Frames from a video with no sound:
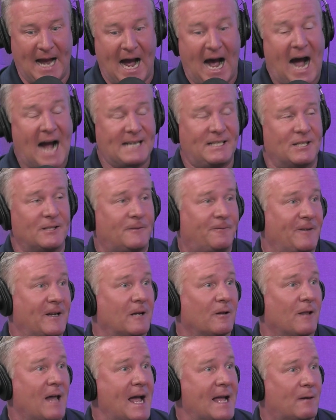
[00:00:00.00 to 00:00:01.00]
I just
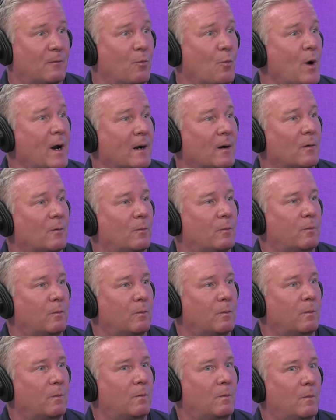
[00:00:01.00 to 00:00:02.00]
feel like
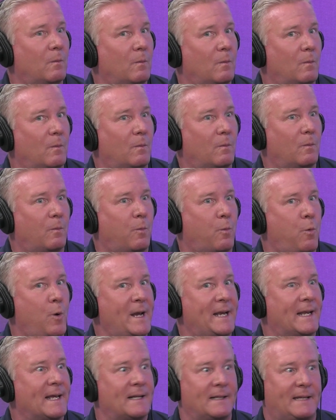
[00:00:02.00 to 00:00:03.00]

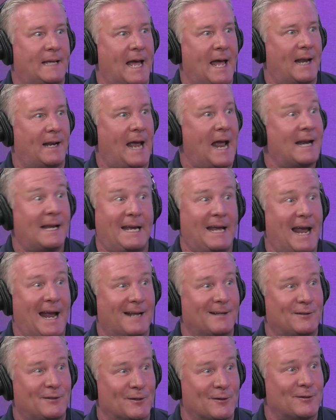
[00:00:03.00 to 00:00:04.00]
we didn't get any
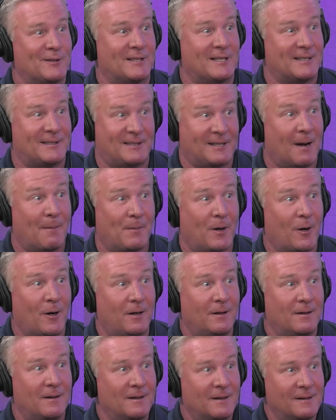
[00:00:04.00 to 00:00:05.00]
answers this
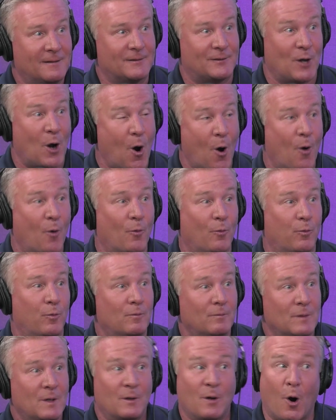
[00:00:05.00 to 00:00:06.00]
summer, so
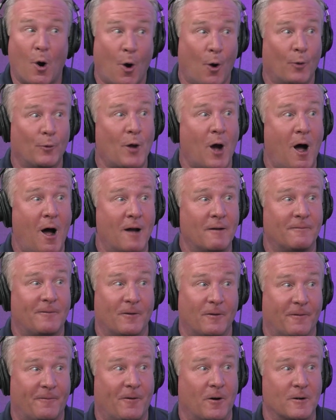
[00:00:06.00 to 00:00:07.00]
hold on for
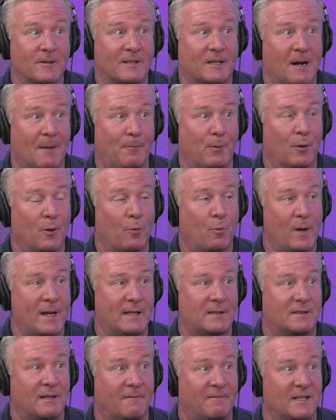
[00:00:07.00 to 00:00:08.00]
the first couple of
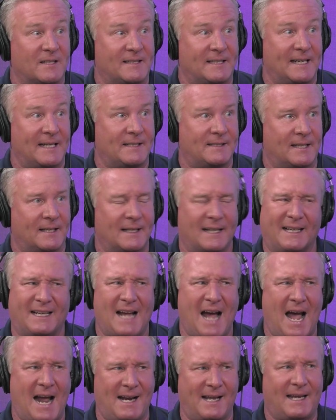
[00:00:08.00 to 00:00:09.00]
weeks of the season to
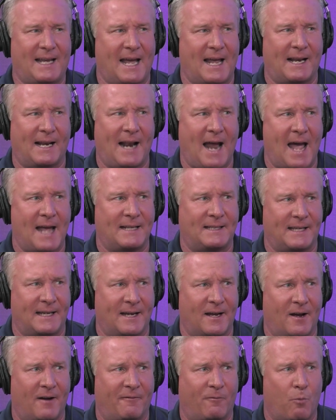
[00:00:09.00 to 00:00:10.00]
kind of get an
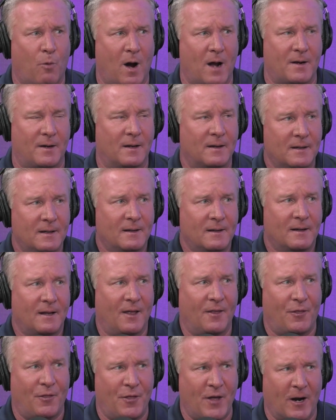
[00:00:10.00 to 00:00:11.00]
idea of what
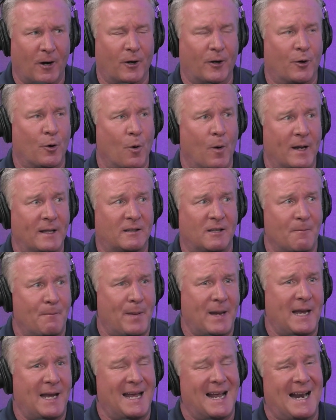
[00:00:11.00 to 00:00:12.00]
they're going to
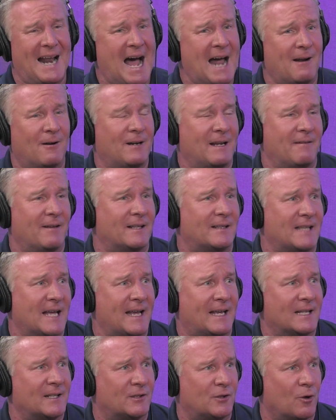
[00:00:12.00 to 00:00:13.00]
be. And I don't even
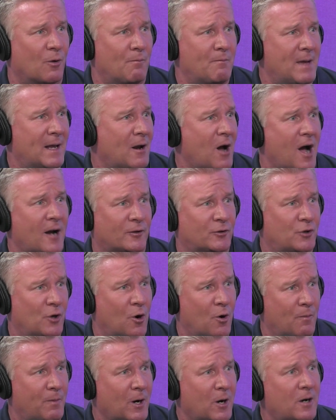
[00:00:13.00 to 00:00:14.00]
think until
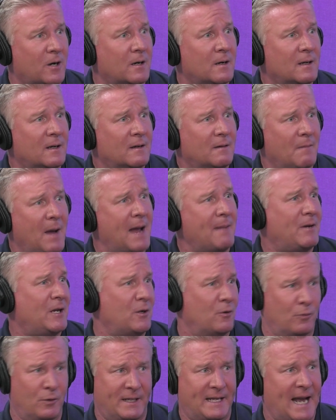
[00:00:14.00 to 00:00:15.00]
mid-October maybe
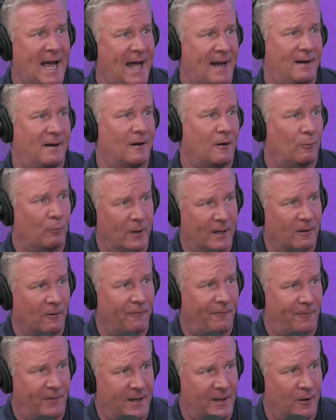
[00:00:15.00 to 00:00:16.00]
you get a real
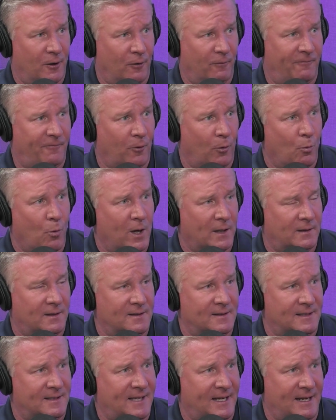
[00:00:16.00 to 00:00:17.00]
feel for what
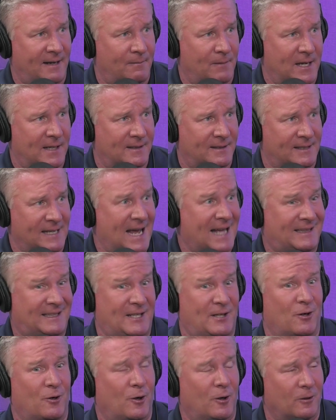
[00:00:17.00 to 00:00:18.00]
this team is at
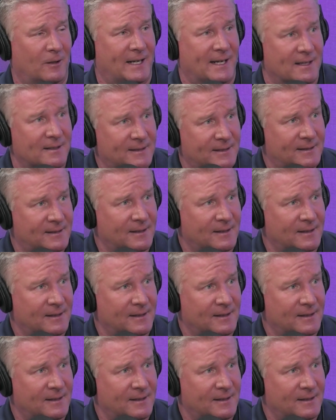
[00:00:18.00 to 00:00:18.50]
the earliest.